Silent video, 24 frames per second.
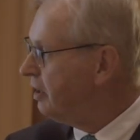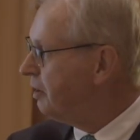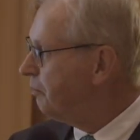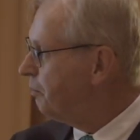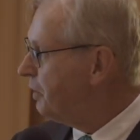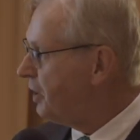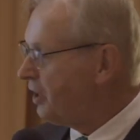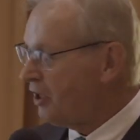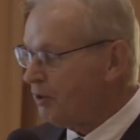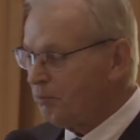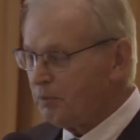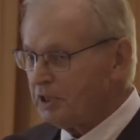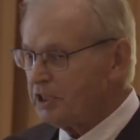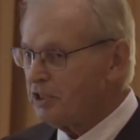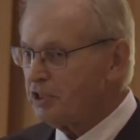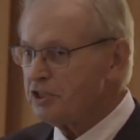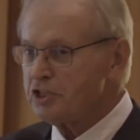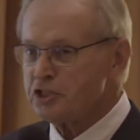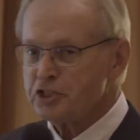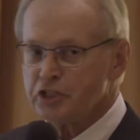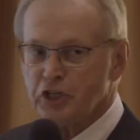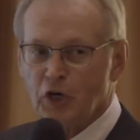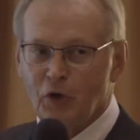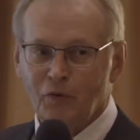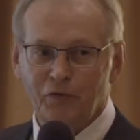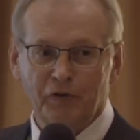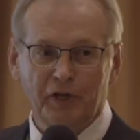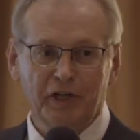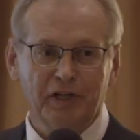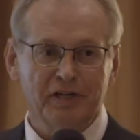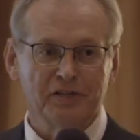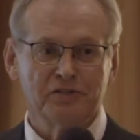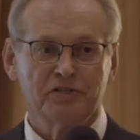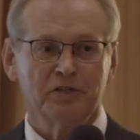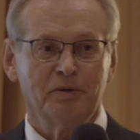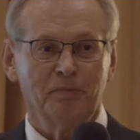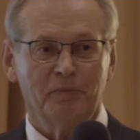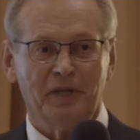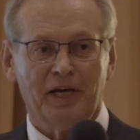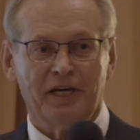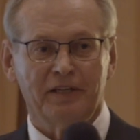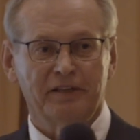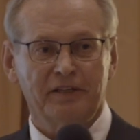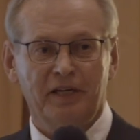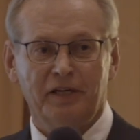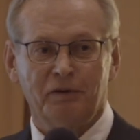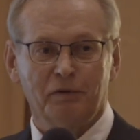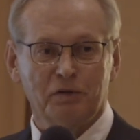but this chauvinism
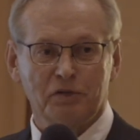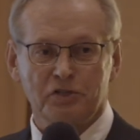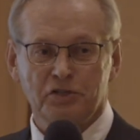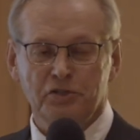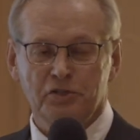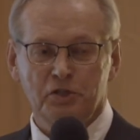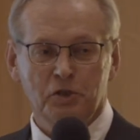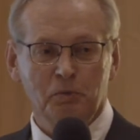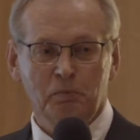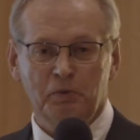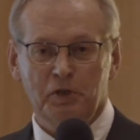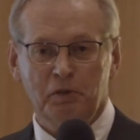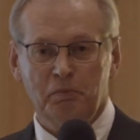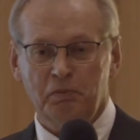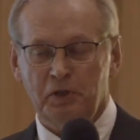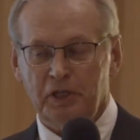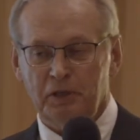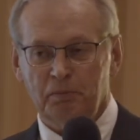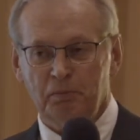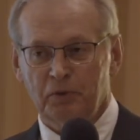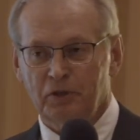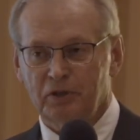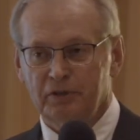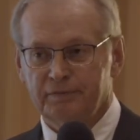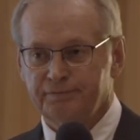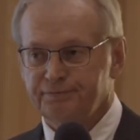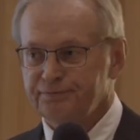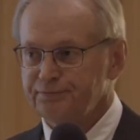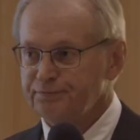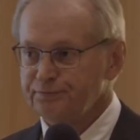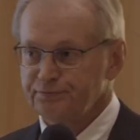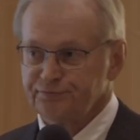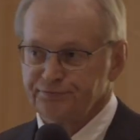that they were stupid people,